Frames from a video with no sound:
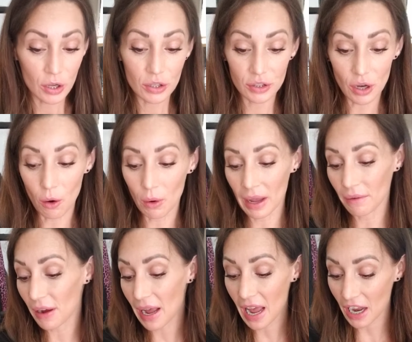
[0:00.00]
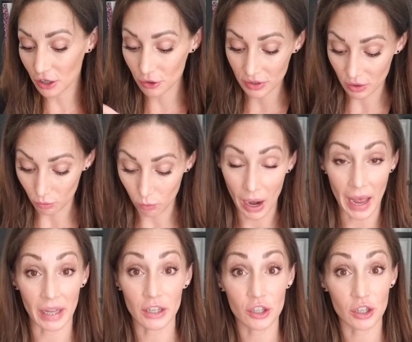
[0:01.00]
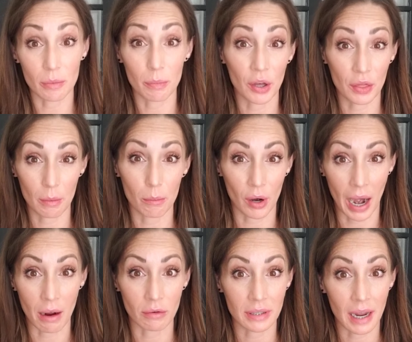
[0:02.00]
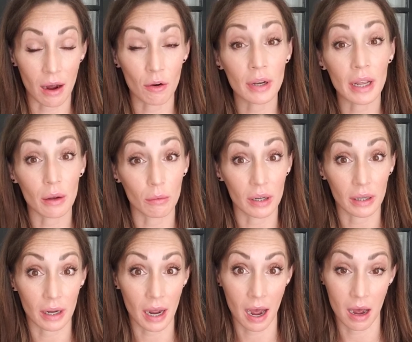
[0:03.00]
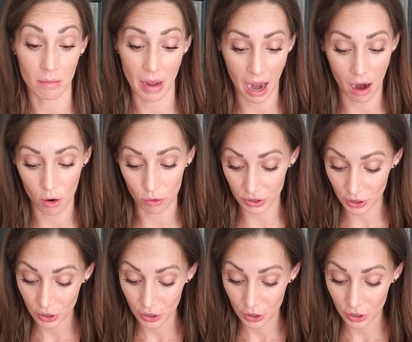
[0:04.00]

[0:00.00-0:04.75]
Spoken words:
So if I had used a wedge to put the brown down, it would have come out